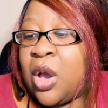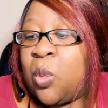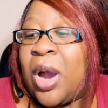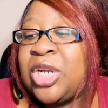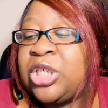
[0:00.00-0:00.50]

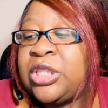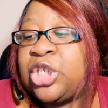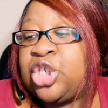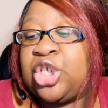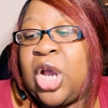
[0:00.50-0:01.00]
watching
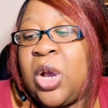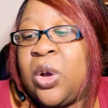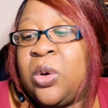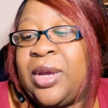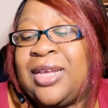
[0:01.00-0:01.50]
this
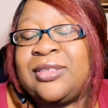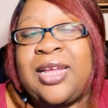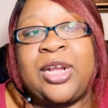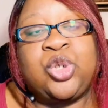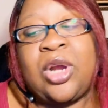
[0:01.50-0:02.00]
show is
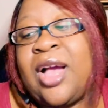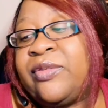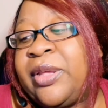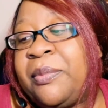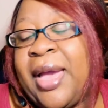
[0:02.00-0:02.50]
like
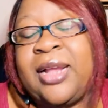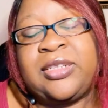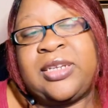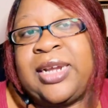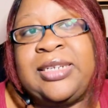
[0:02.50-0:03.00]
traveling back
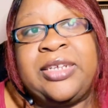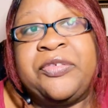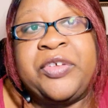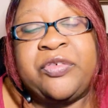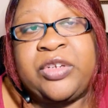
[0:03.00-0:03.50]
to the
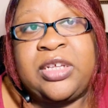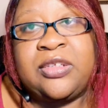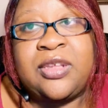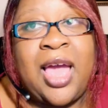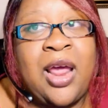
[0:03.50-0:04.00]

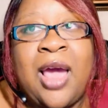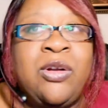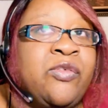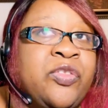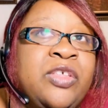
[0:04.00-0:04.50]
1950s. I
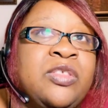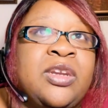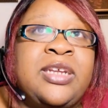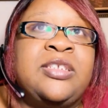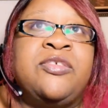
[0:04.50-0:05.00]
don't even think the
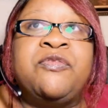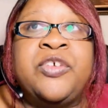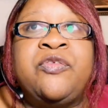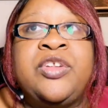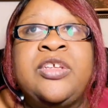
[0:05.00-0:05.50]

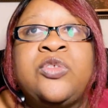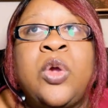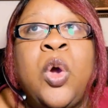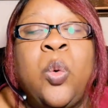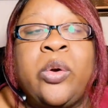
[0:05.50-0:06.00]
1950s
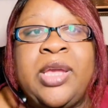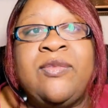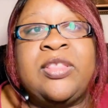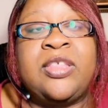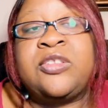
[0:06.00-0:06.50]
were
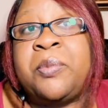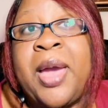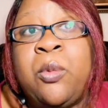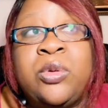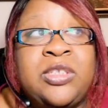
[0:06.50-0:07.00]
even this
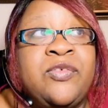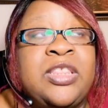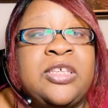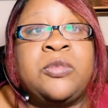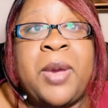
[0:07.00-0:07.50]

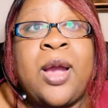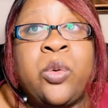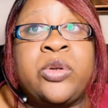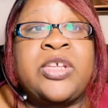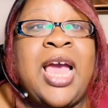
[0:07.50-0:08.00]

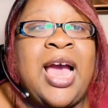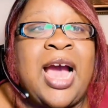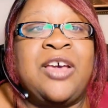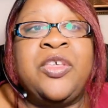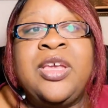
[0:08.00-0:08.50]
backwards.
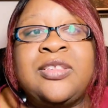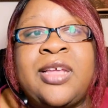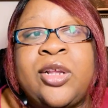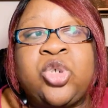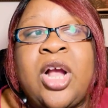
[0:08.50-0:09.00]
I think it's
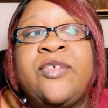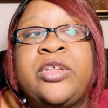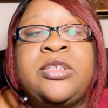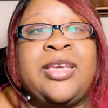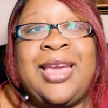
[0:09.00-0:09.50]
like
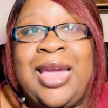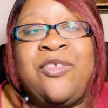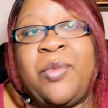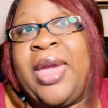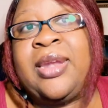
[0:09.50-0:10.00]
traveling to
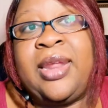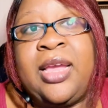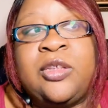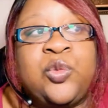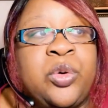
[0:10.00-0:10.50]
caveman
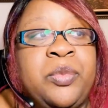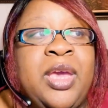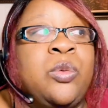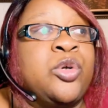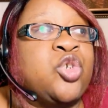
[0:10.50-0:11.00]
days where
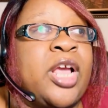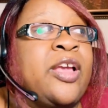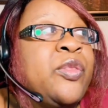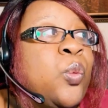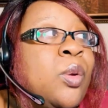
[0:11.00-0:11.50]
men were
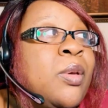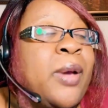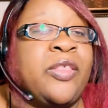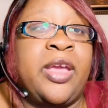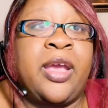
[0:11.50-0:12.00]
dragging their women
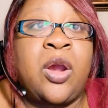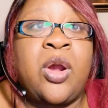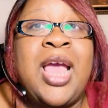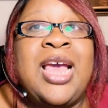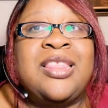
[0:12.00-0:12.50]
by the
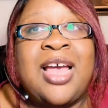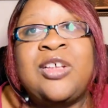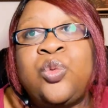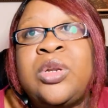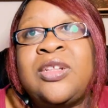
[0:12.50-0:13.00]
hair.
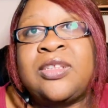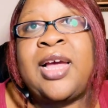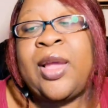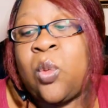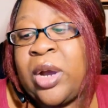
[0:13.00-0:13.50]
That's what it's
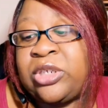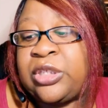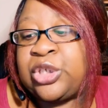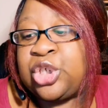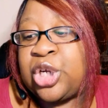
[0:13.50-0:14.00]
like
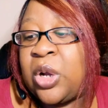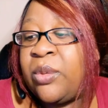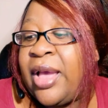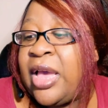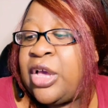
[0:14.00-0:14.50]
watching the
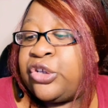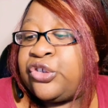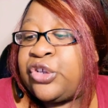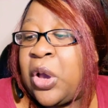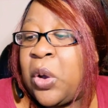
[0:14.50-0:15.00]
show.
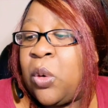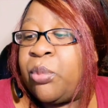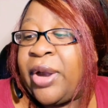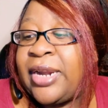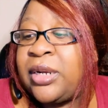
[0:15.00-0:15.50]
So
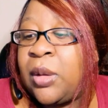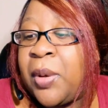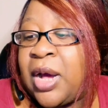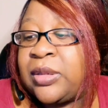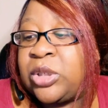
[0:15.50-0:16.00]
Brandon
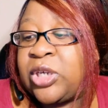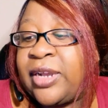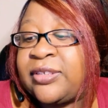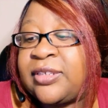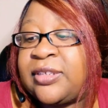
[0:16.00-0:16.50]

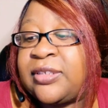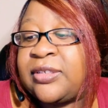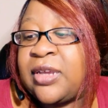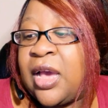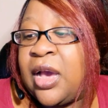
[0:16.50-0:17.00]

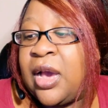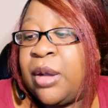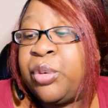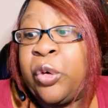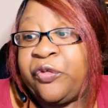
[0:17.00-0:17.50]
apologizes
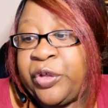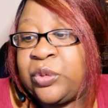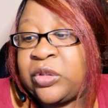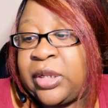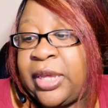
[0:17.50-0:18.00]

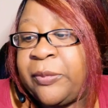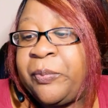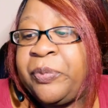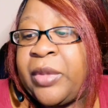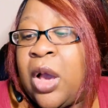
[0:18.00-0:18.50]
profusely.
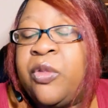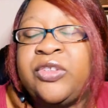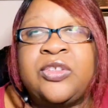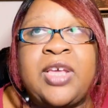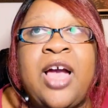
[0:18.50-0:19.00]
Oh,
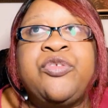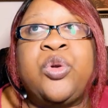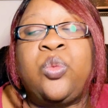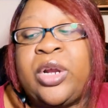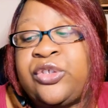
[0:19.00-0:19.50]
this is
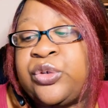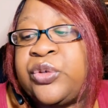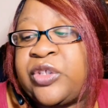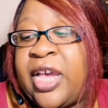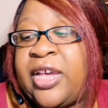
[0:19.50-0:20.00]
after Russell
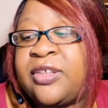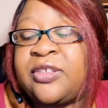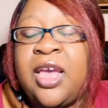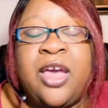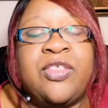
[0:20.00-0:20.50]

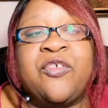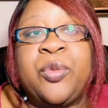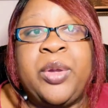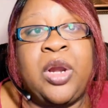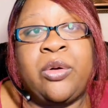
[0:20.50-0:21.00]
says that
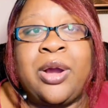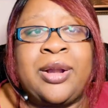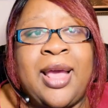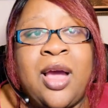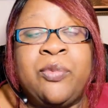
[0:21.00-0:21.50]
from here
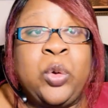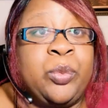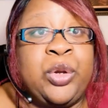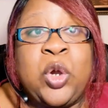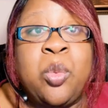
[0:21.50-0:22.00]
on out, there will
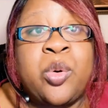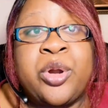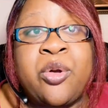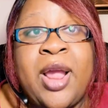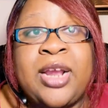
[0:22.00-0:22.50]
be no more
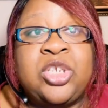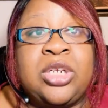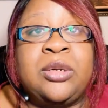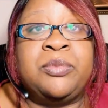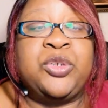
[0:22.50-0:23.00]

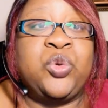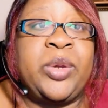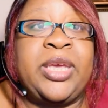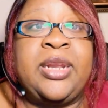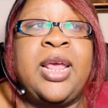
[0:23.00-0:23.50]
interaction
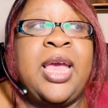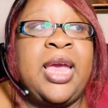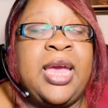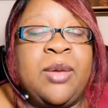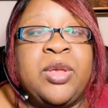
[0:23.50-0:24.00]
between
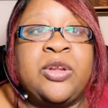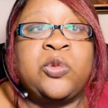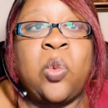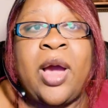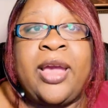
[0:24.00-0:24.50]
him and
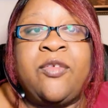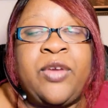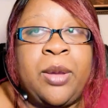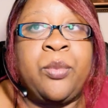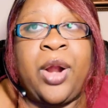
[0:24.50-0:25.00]
his
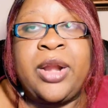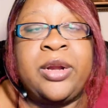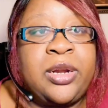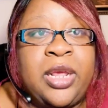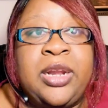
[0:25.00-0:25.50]
wife and
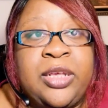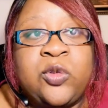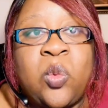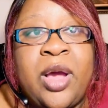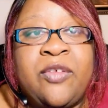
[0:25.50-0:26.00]
Brandon and
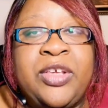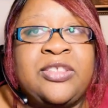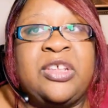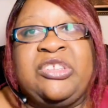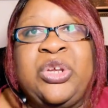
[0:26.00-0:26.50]
his wife. He
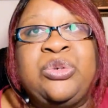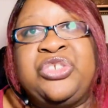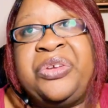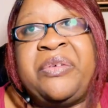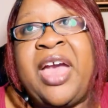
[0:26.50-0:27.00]
says,
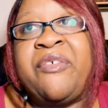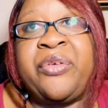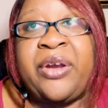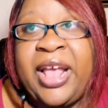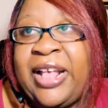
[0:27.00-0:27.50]
don't you
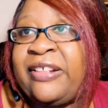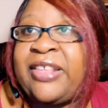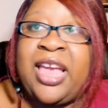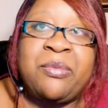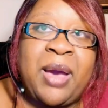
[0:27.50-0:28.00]
ever
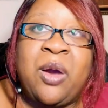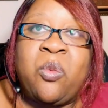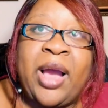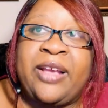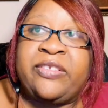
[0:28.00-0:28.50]
say my
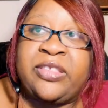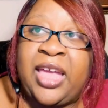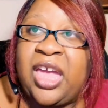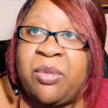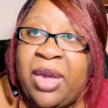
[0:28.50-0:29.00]
wife's
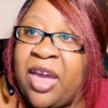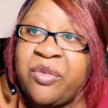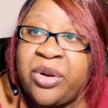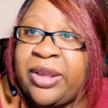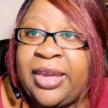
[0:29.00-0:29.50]
name
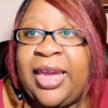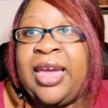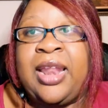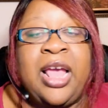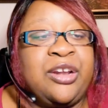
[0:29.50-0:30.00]
ever
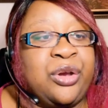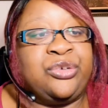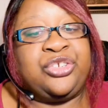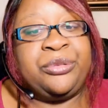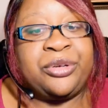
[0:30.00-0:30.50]
again.
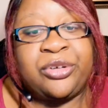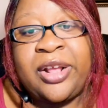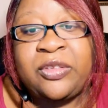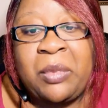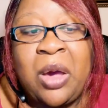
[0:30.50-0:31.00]
Don't you
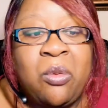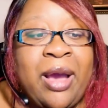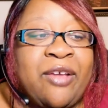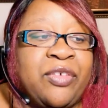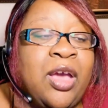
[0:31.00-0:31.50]
address my
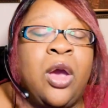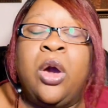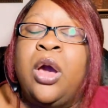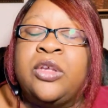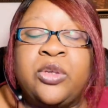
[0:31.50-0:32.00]
wife.
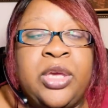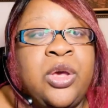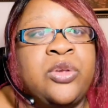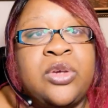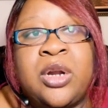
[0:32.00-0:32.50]
So he
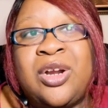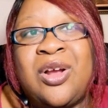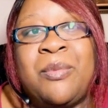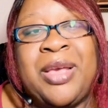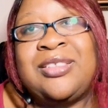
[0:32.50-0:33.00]
goes on and
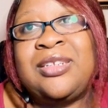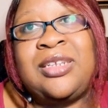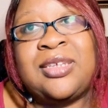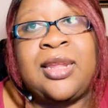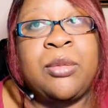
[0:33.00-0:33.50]
on,
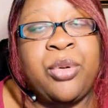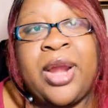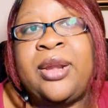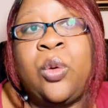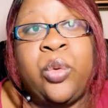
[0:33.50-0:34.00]
basically telling
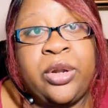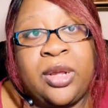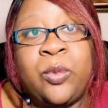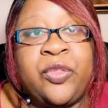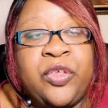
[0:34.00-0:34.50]
Brandon, we're
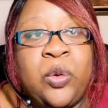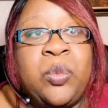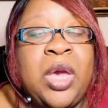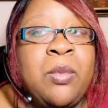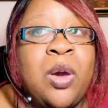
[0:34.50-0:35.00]
done with you.
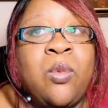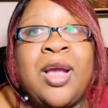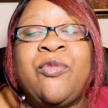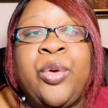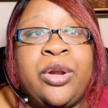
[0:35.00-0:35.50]
Me and my
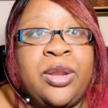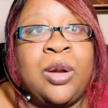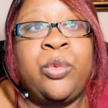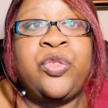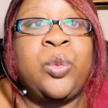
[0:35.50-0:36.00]
wife, we are
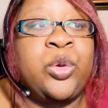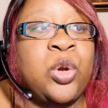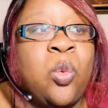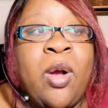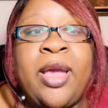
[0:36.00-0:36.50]
done with you and
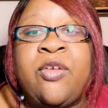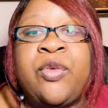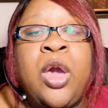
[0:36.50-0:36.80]
your wife.